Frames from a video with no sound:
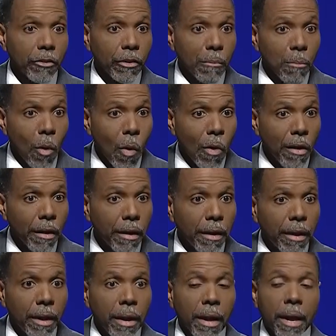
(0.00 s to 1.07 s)
some more.
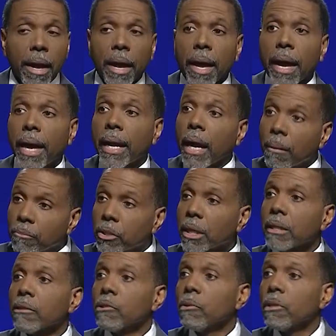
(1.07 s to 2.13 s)
And I'm
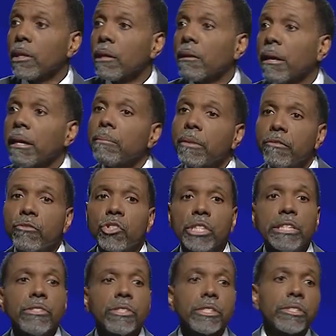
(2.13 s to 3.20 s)
telling you, in the name of
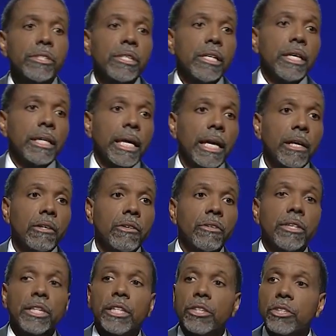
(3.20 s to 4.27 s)
Jesus, not
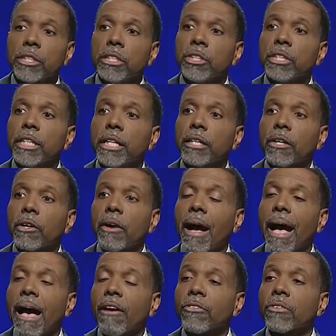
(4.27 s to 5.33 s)
only did she, she get her
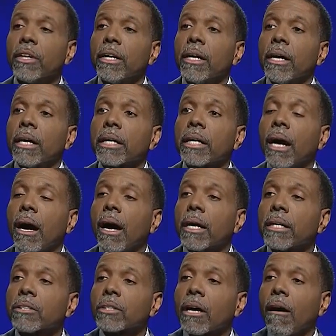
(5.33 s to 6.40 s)
house, God
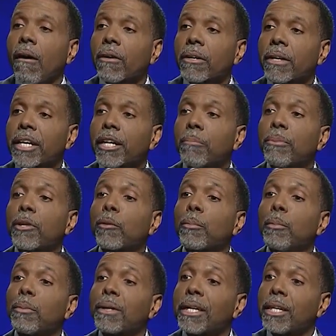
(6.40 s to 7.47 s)
has called her to help other
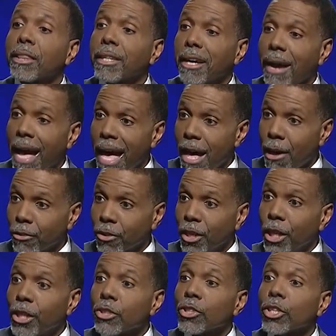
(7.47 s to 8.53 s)
people get their house.
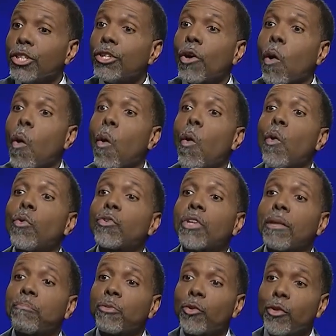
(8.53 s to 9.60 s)
She knows
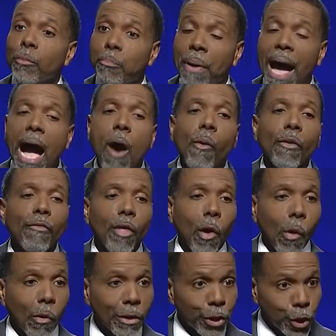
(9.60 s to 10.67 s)
that through the power of the
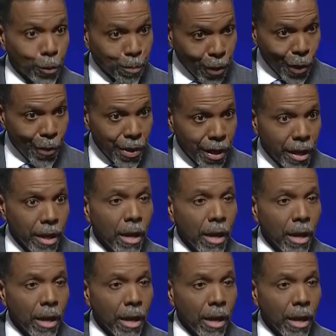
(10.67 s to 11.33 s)
Holy Spirit,